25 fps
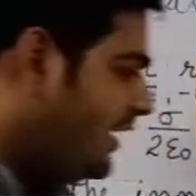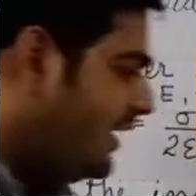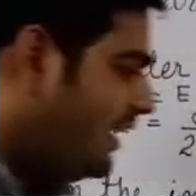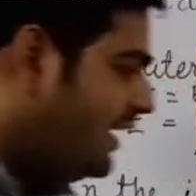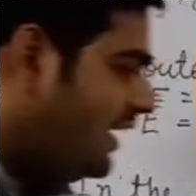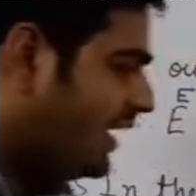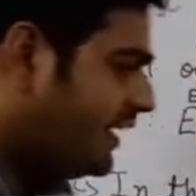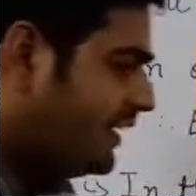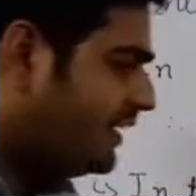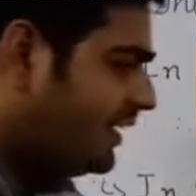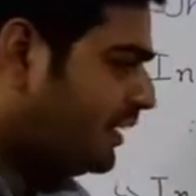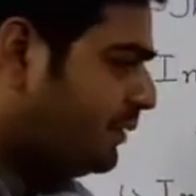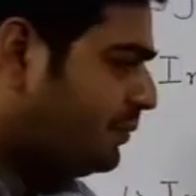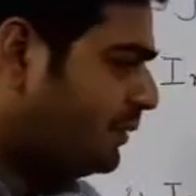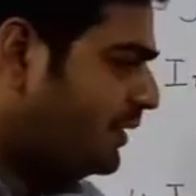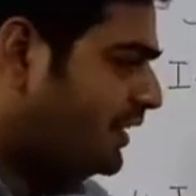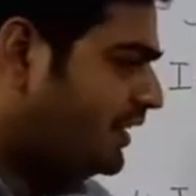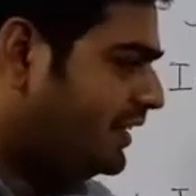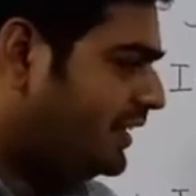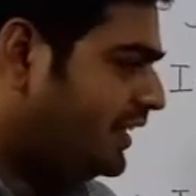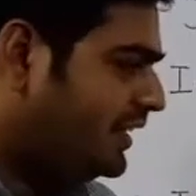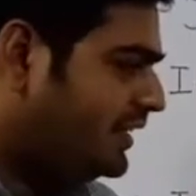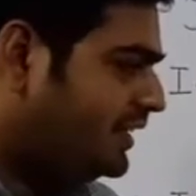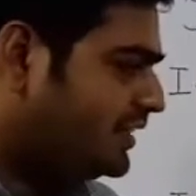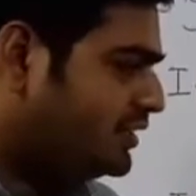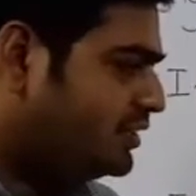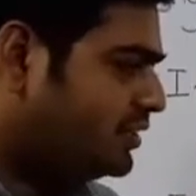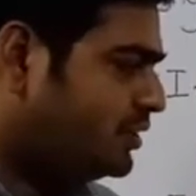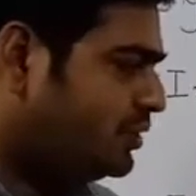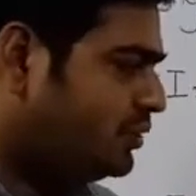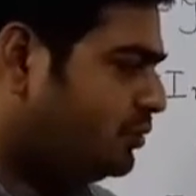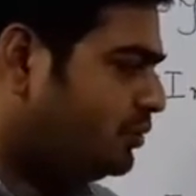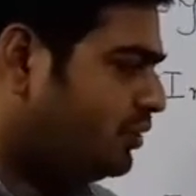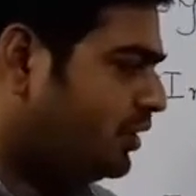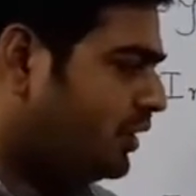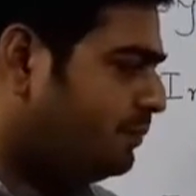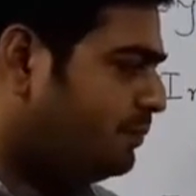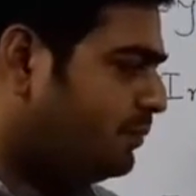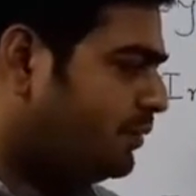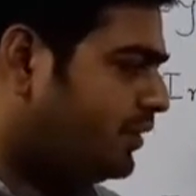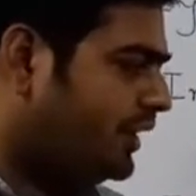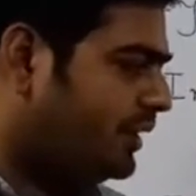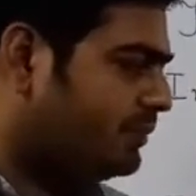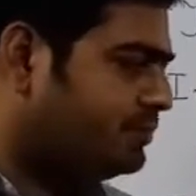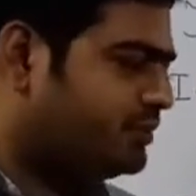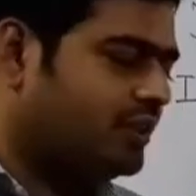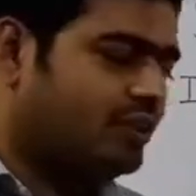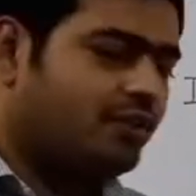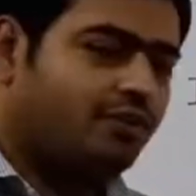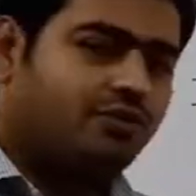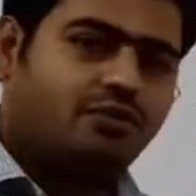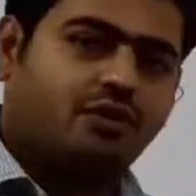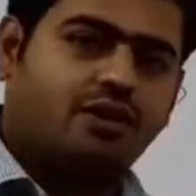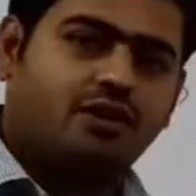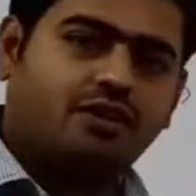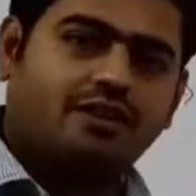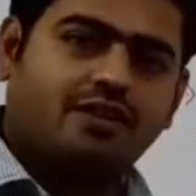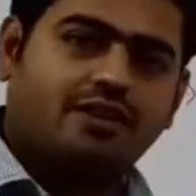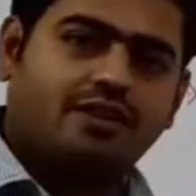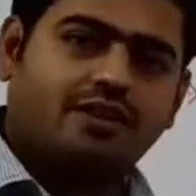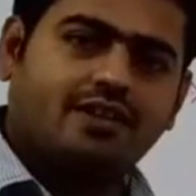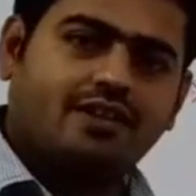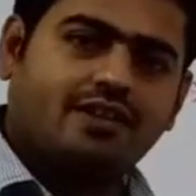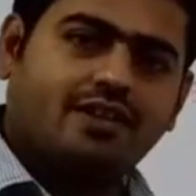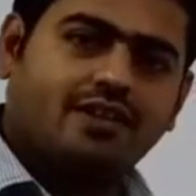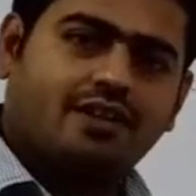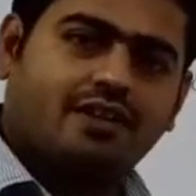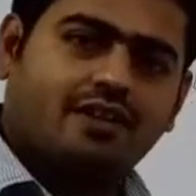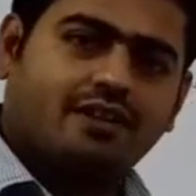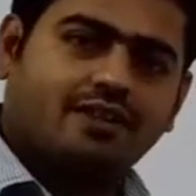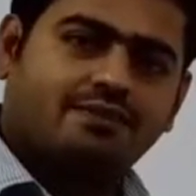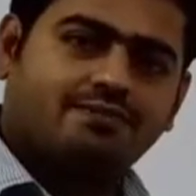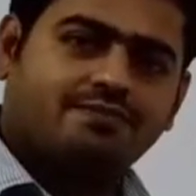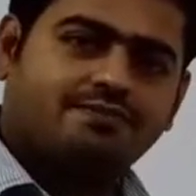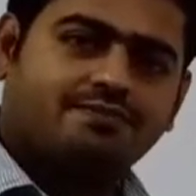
electric field, that is Q upon epsilon naught A.